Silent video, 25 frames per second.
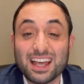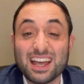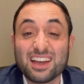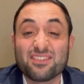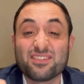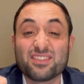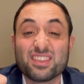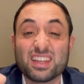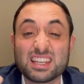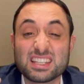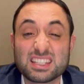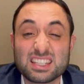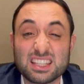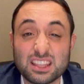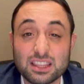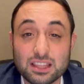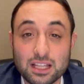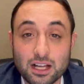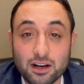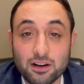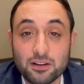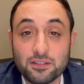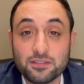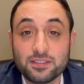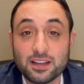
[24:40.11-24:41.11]
if there's
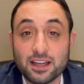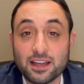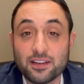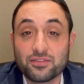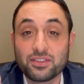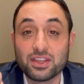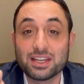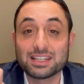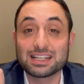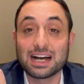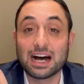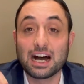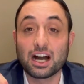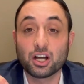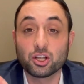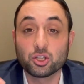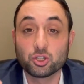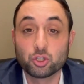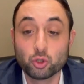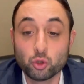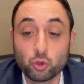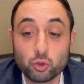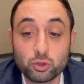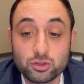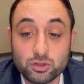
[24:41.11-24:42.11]
love, if there's
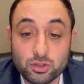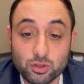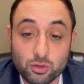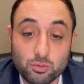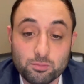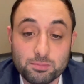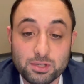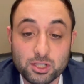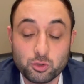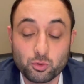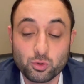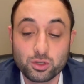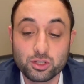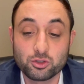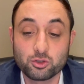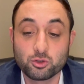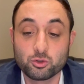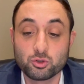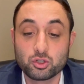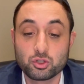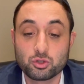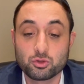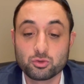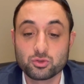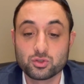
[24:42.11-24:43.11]
ahdut between two
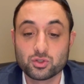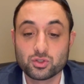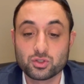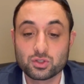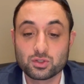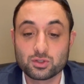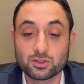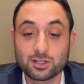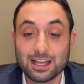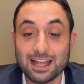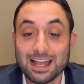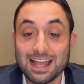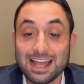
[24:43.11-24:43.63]
Jews.